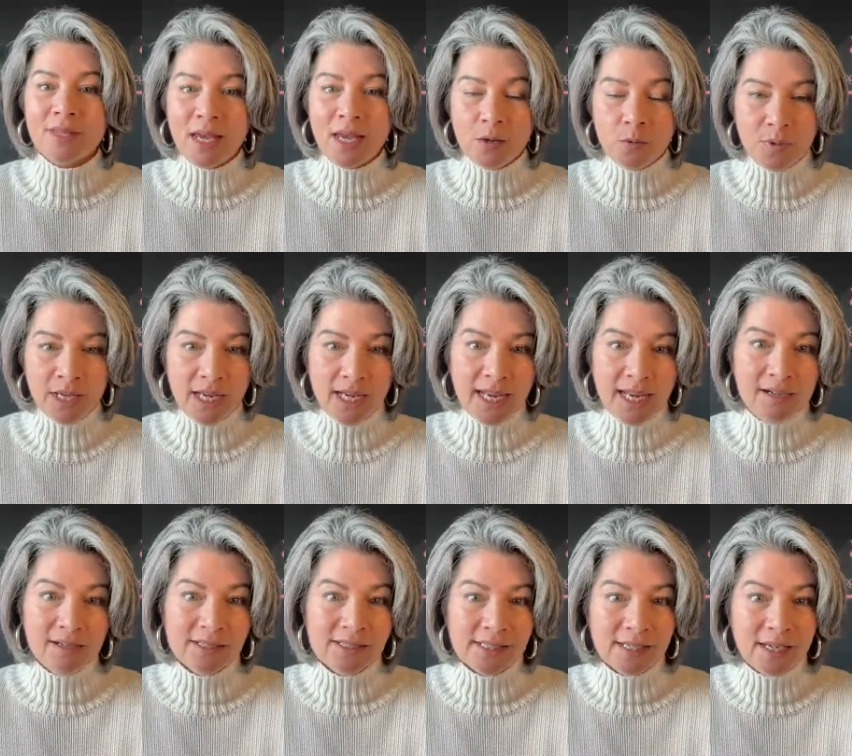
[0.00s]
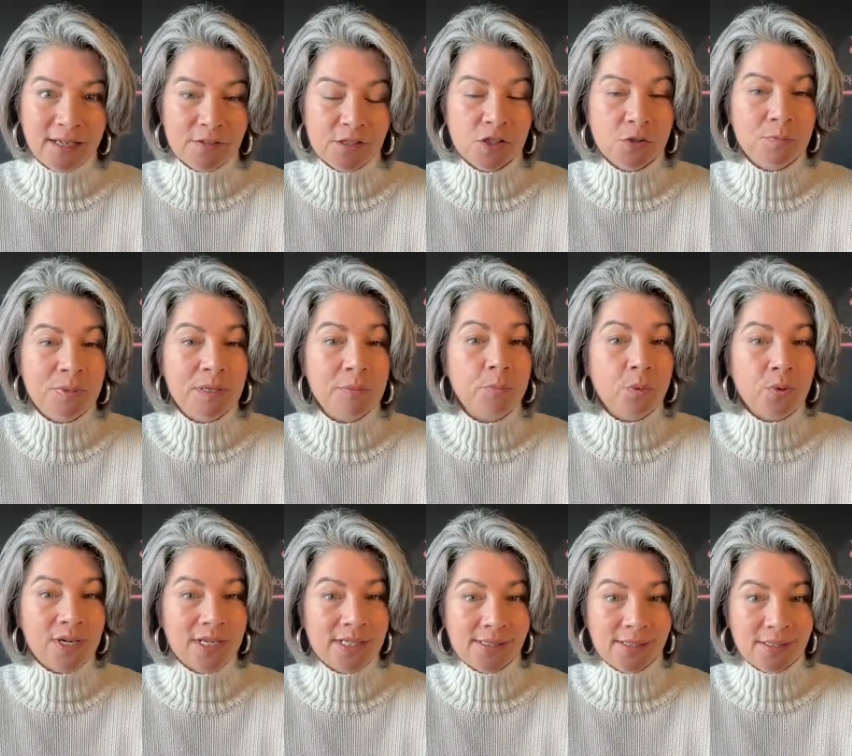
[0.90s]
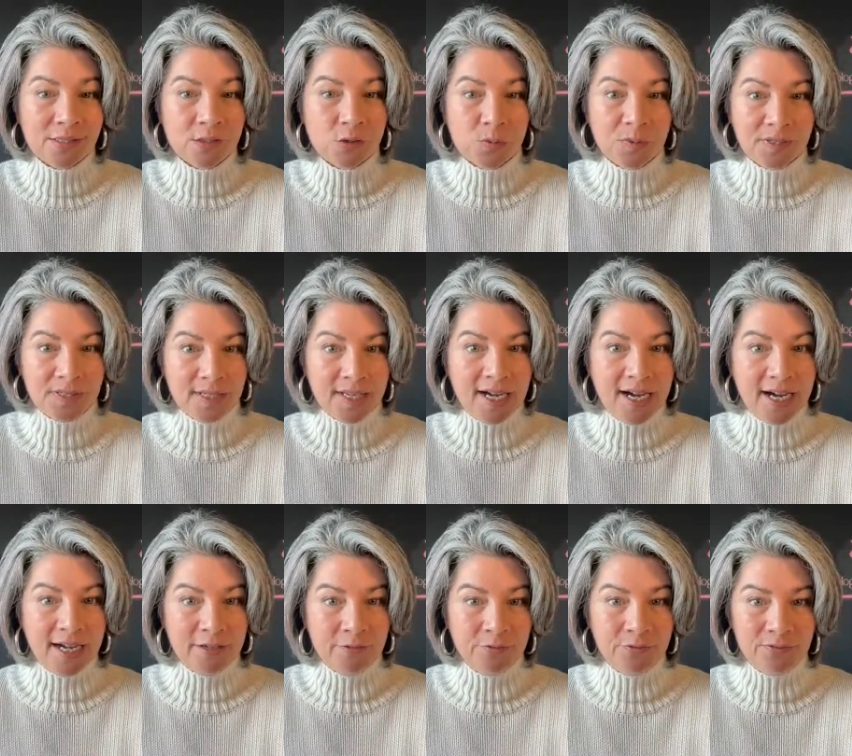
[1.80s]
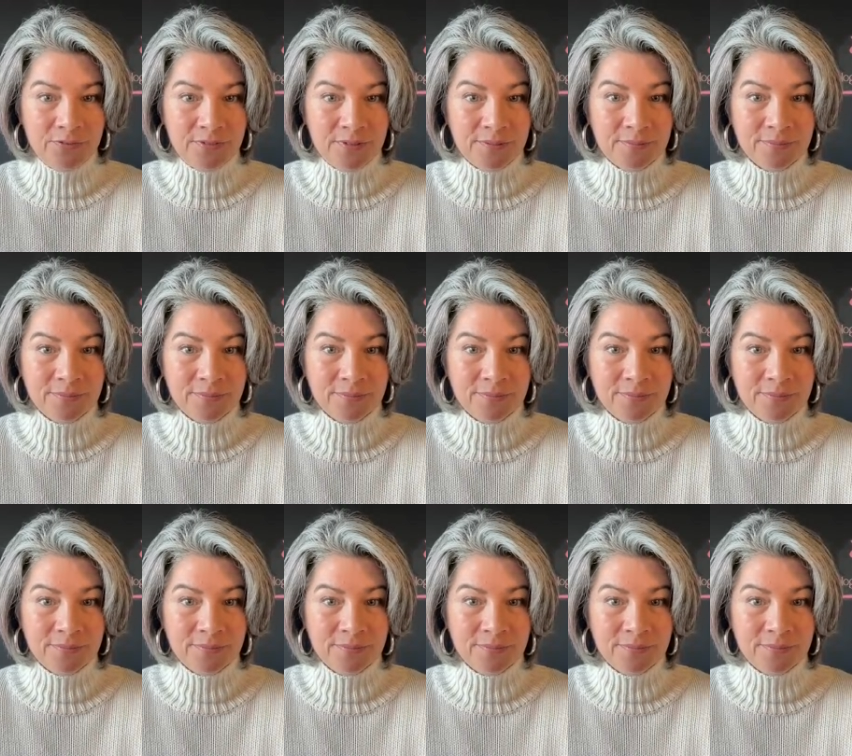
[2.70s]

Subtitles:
and we allow ourselves to be present with life.